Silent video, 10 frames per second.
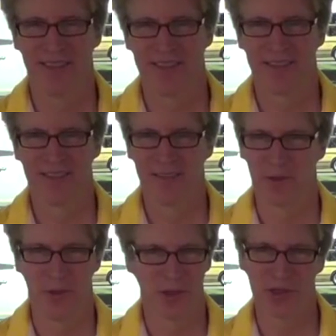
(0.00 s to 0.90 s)
Uh,
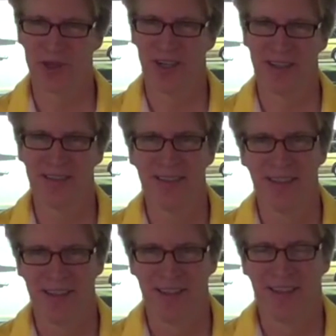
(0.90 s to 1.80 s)
the wheels are on,
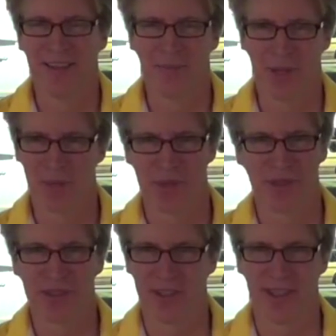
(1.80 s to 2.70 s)

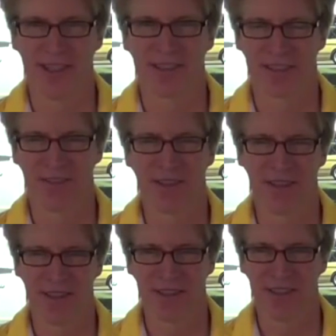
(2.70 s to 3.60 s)
bumpers, lights,
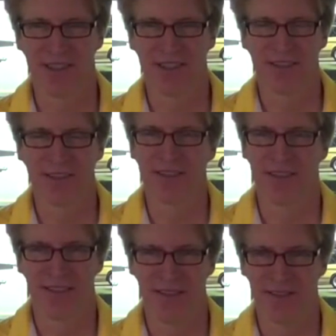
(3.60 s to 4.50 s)
everything is there,
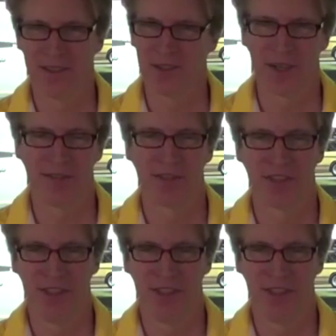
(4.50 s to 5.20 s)
and even a driver's